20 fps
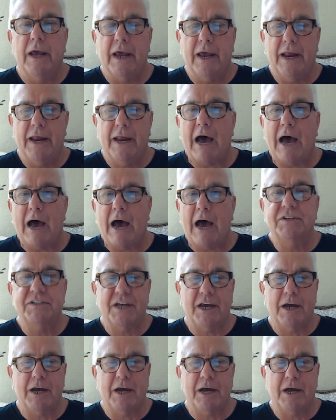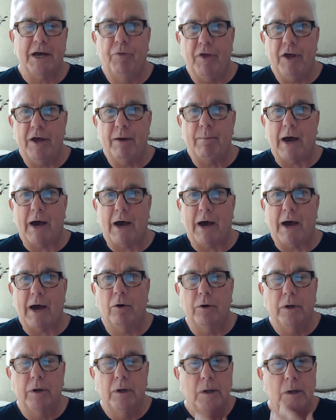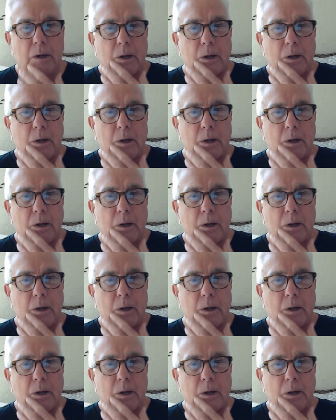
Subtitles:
and how it's helped them out